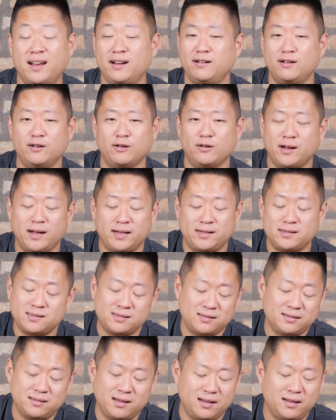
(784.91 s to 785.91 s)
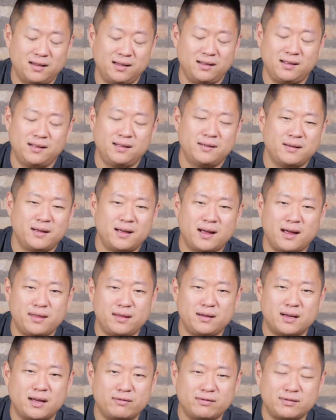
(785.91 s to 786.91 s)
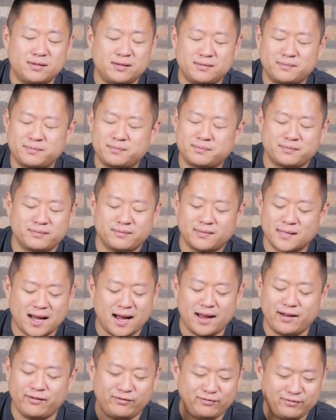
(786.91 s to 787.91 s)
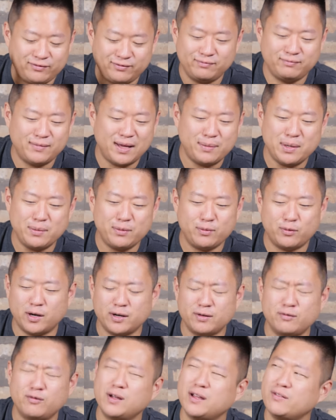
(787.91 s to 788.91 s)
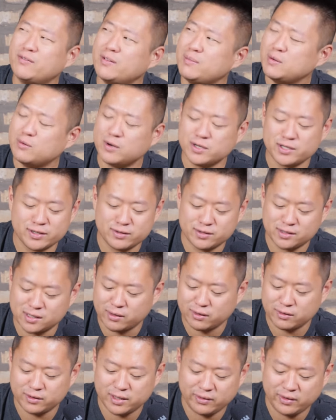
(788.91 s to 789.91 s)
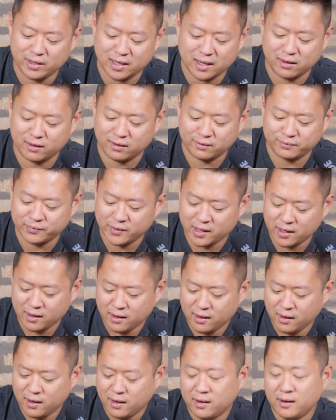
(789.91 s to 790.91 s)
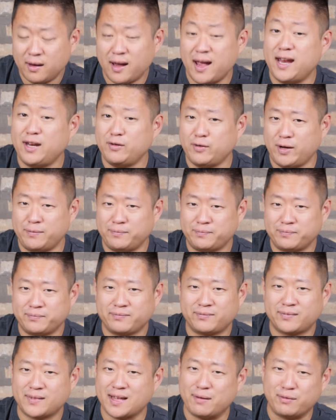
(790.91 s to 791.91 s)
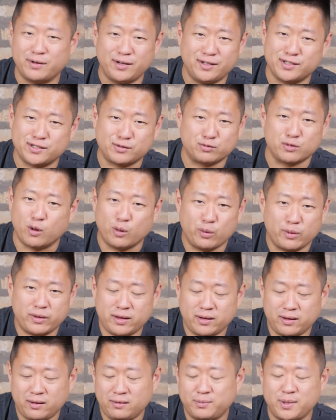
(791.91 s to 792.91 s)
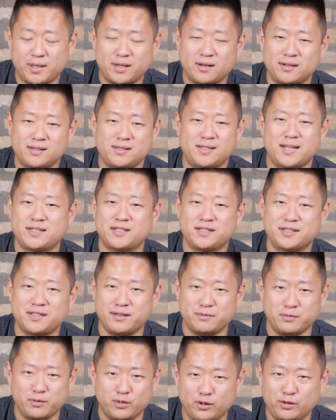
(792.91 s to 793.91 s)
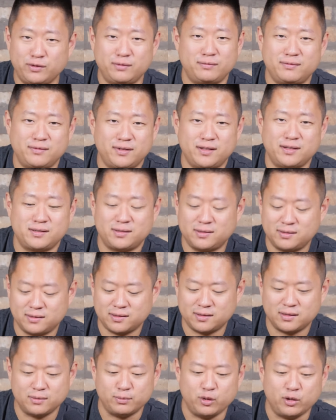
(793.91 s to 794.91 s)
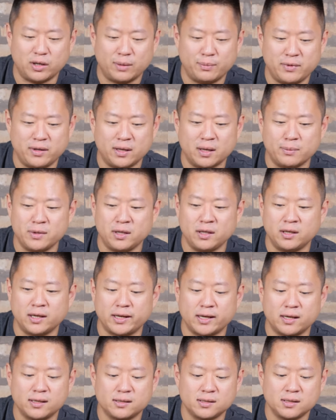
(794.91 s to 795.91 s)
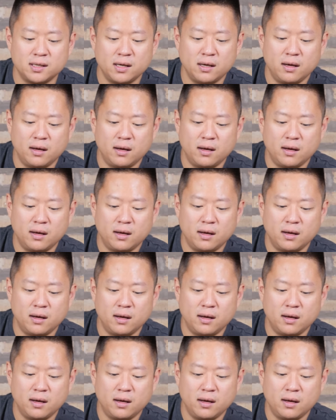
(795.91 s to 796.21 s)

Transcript: I don't know. I just I think I was I have maybe have I been watching southern TV? I don't know. Anyway, I'm gonna just roll with it because that's just the mood. That's just the mood I'm in, I'm in, I guess.